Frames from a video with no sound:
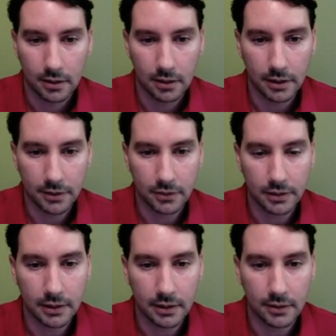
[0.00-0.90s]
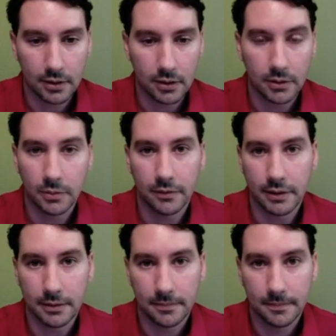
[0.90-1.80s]
Logically, it's all
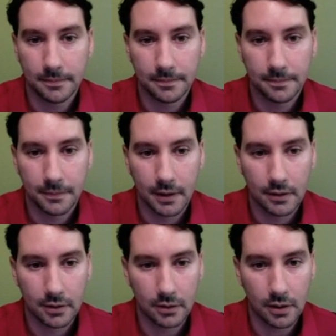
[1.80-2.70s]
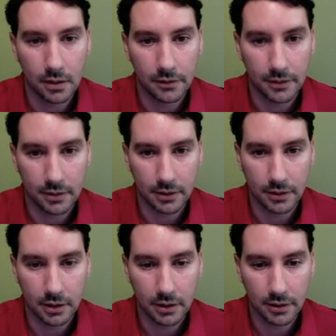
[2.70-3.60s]
equivalent. So all of these are
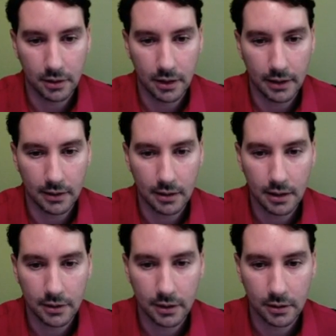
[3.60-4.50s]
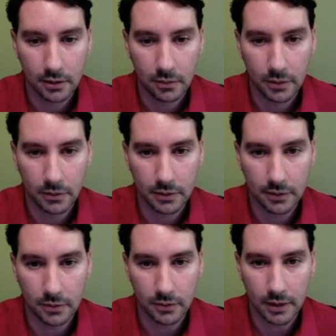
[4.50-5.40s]
conjunction, and in logic, we always
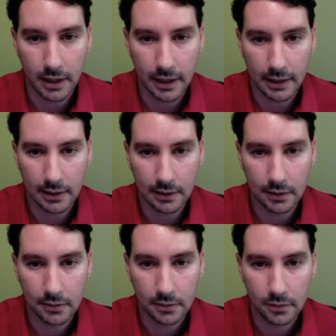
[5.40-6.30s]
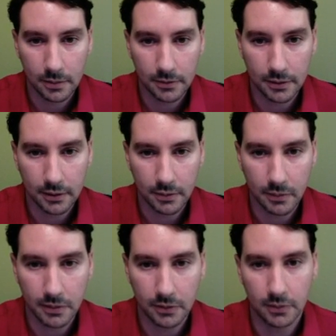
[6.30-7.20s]
use and to represent this. We
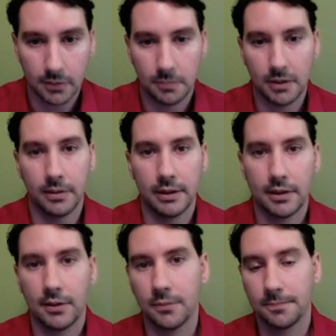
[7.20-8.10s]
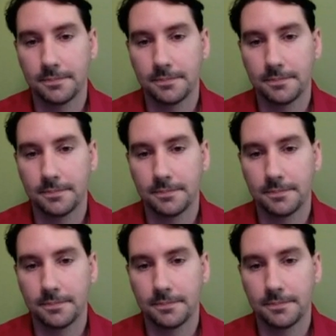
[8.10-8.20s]
won't use P but Q.